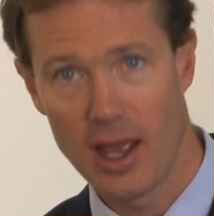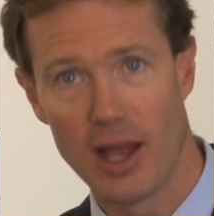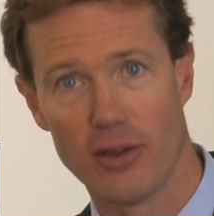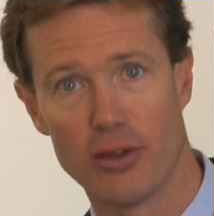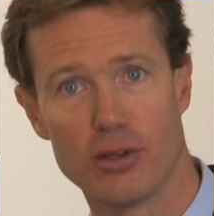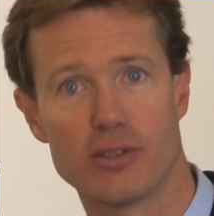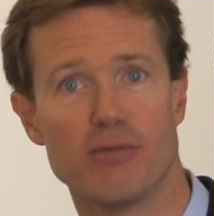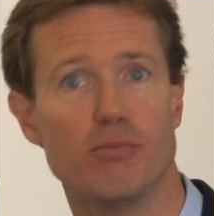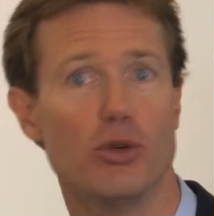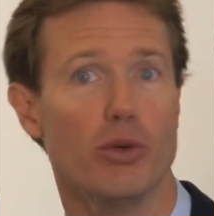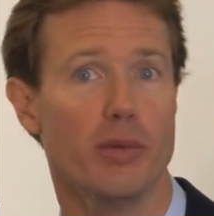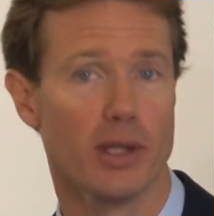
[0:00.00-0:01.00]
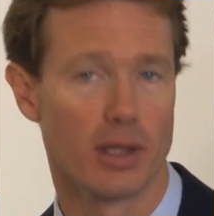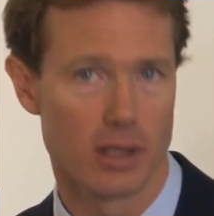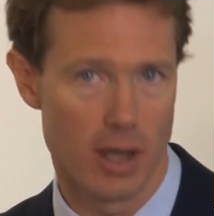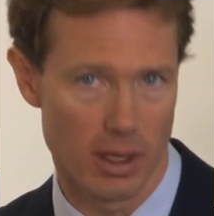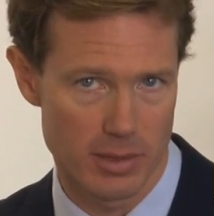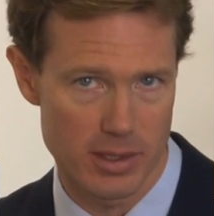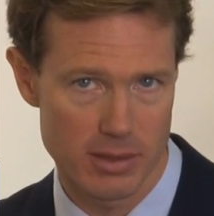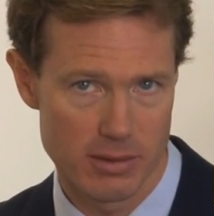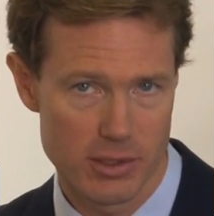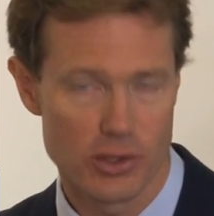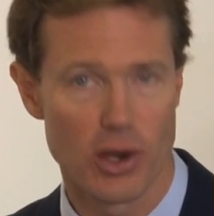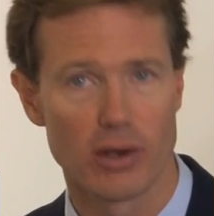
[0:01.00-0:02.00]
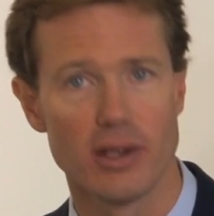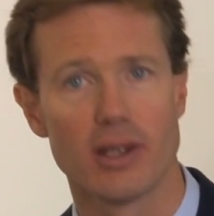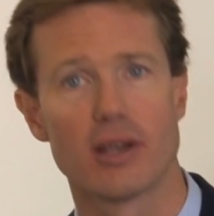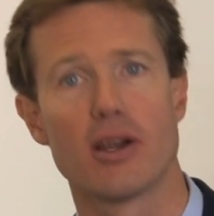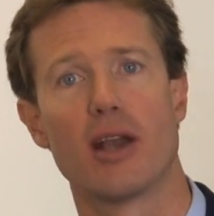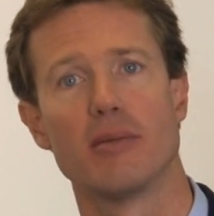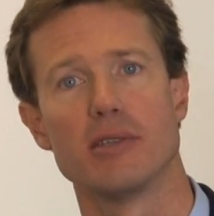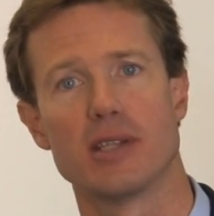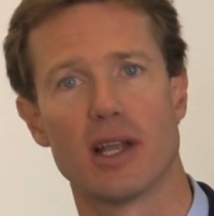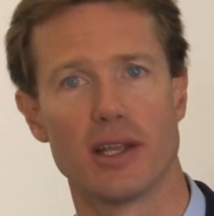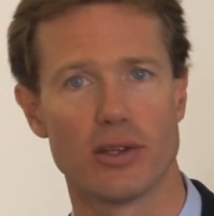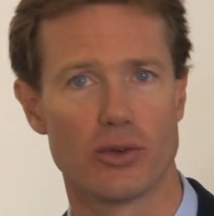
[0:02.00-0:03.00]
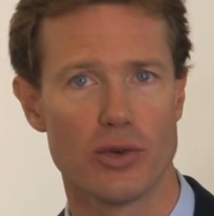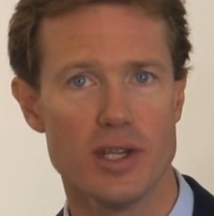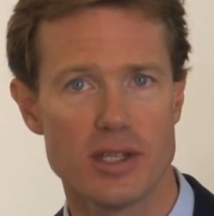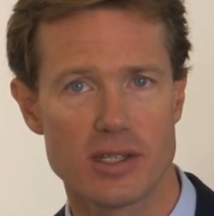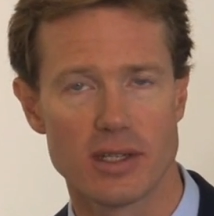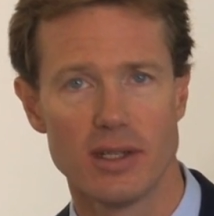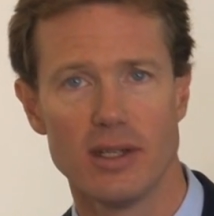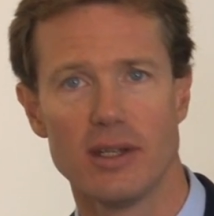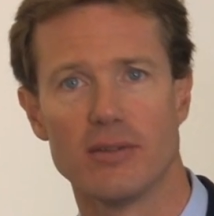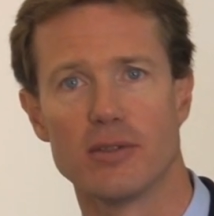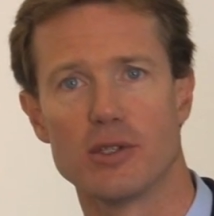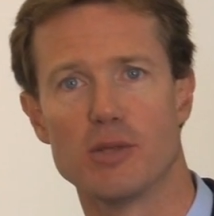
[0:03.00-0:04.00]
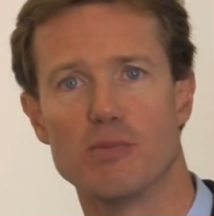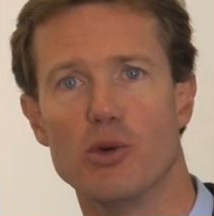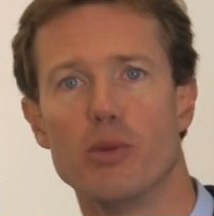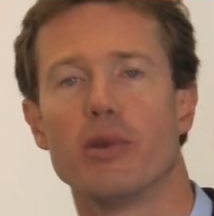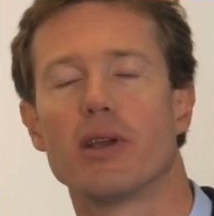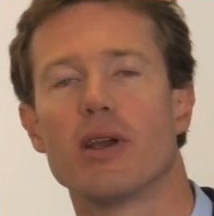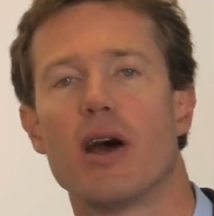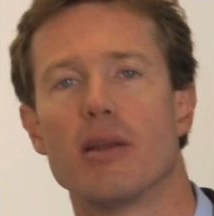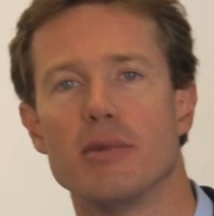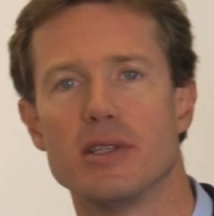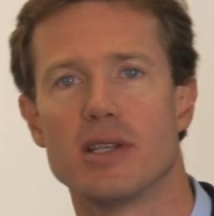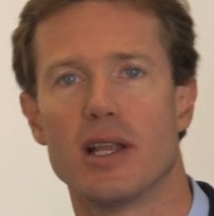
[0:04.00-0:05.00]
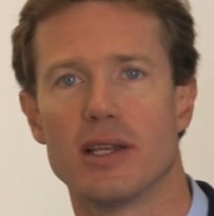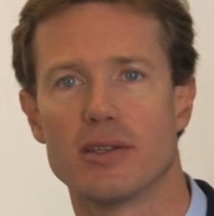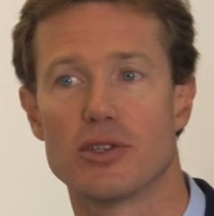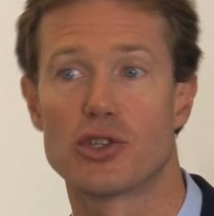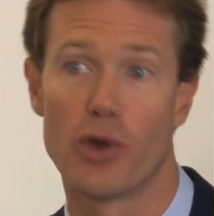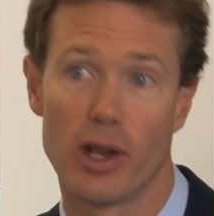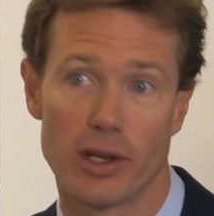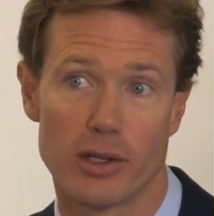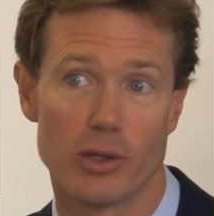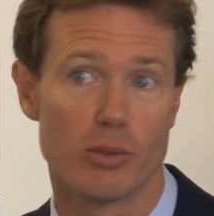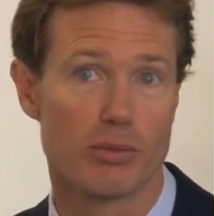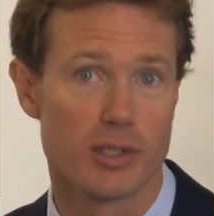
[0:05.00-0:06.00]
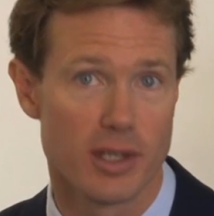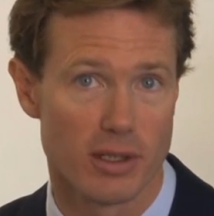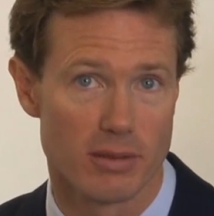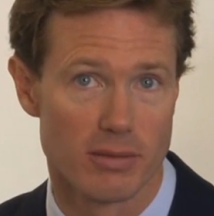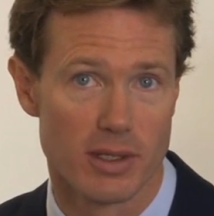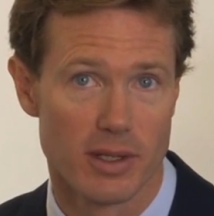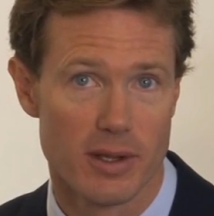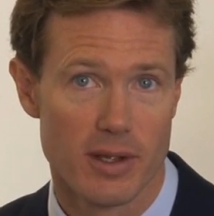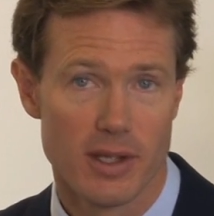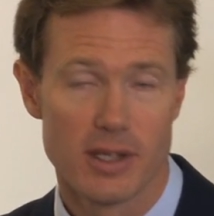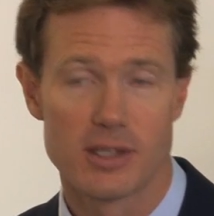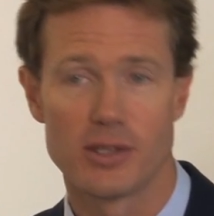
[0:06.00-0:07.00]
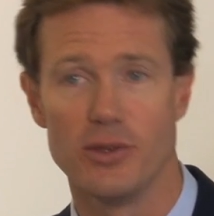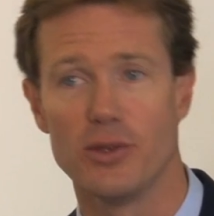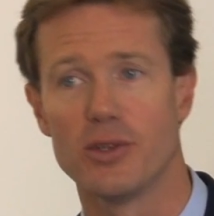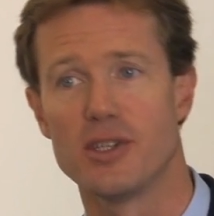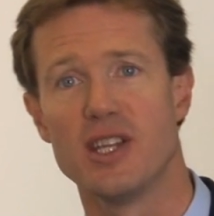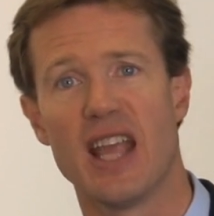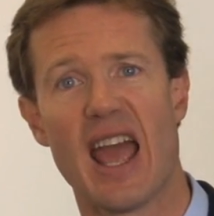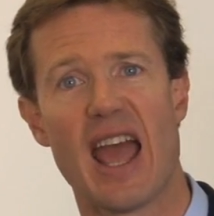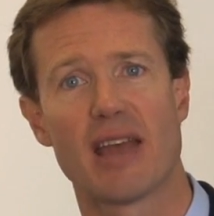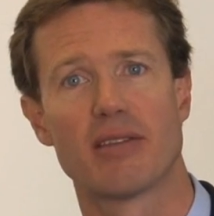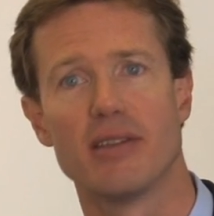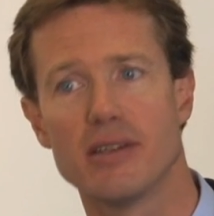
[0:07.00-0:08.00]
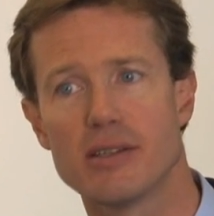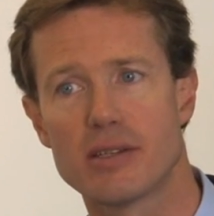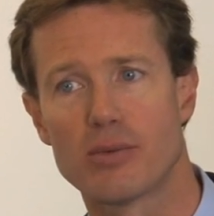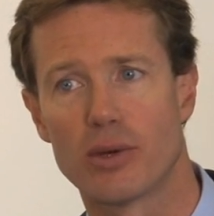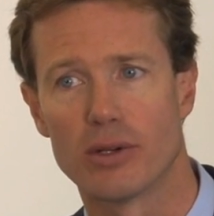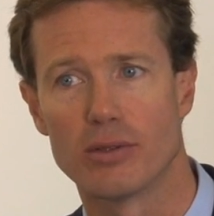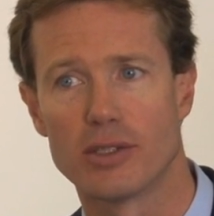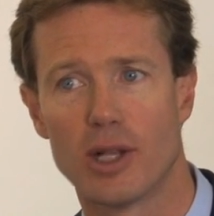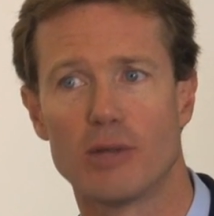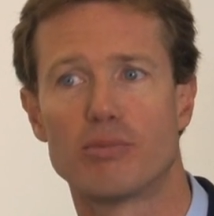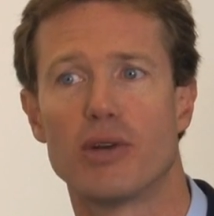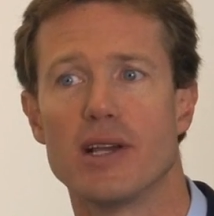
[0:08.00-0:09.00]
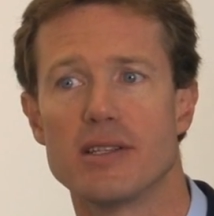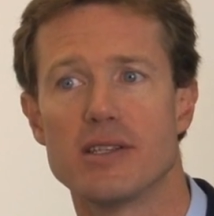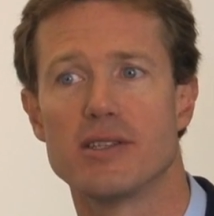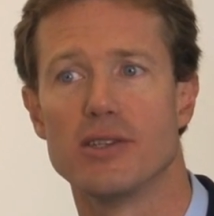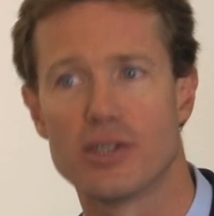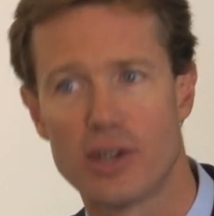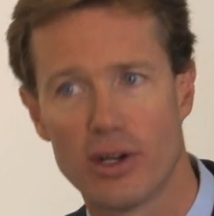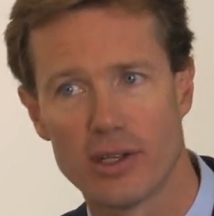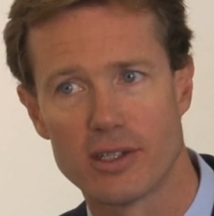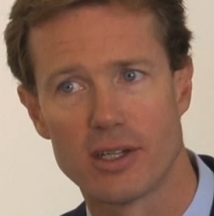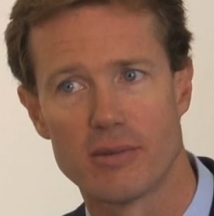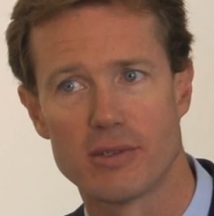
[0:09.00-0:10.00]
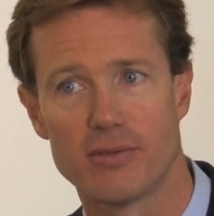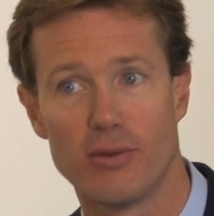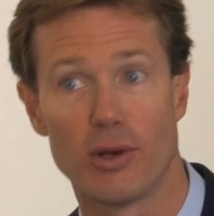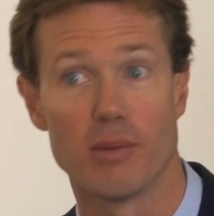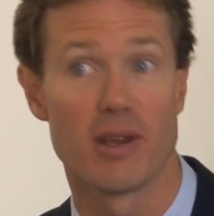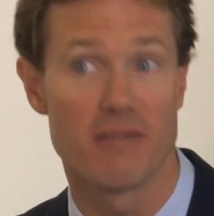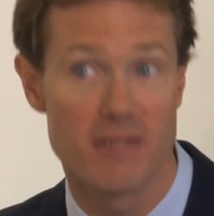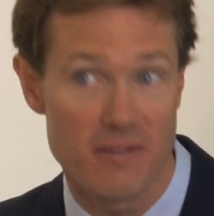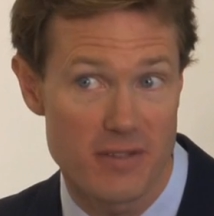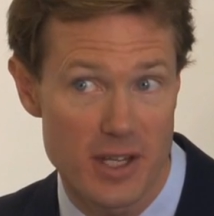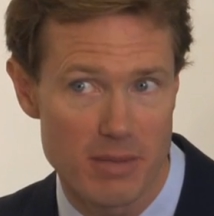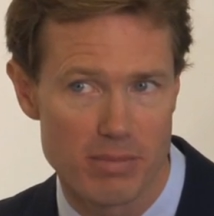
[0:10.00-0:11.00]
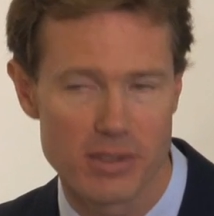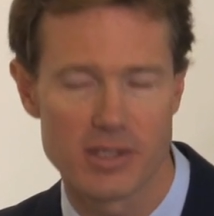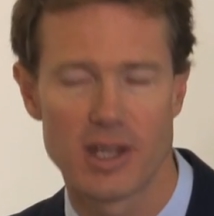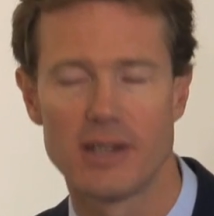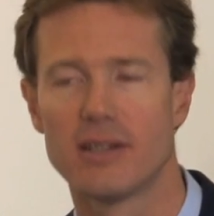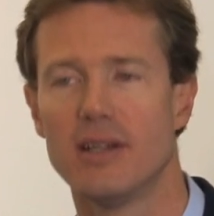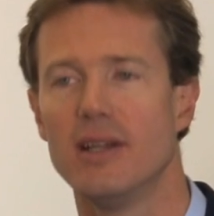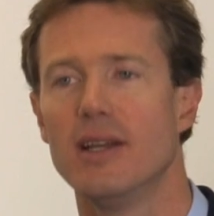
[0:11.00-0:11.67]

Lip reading: and those of booming economies. Struggling economies like Greece versus booming economies like Australia or Brazil. So you can see Athens, where hotel prices in sterling terms are falling by 15%,